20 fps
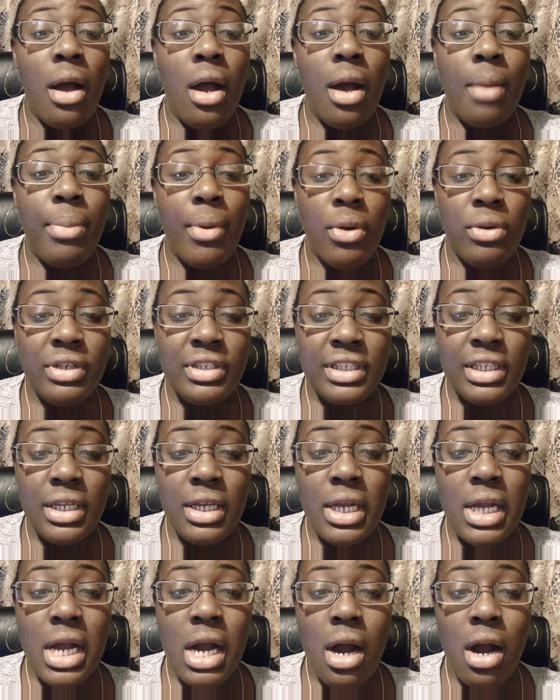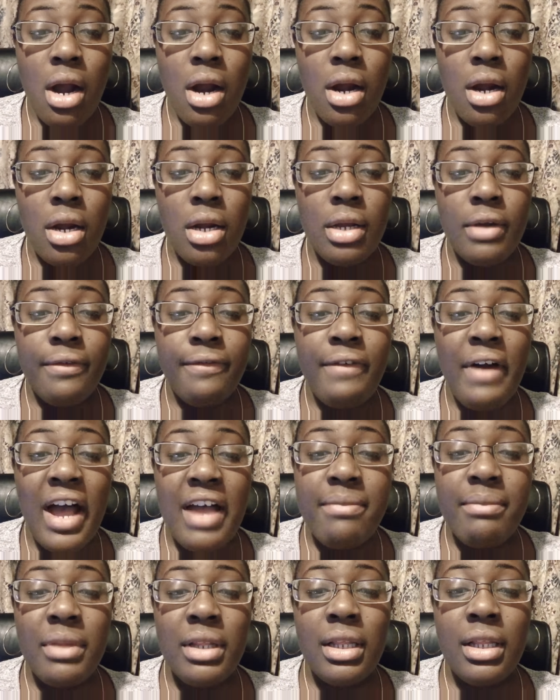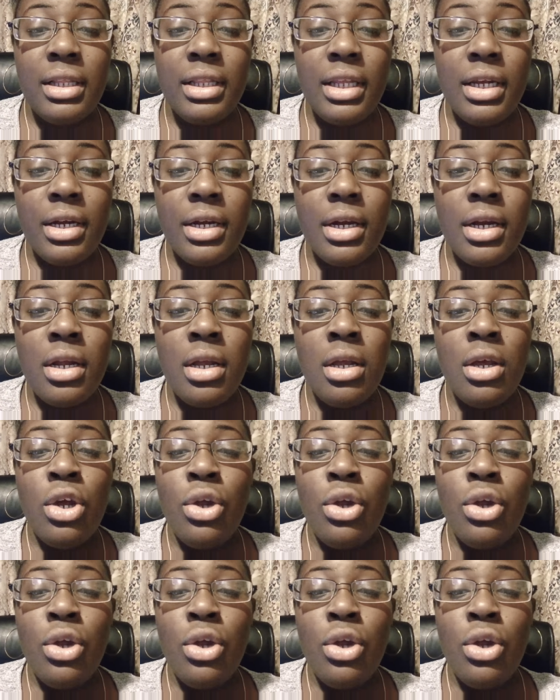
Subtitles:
a bonus ER 5 milliliter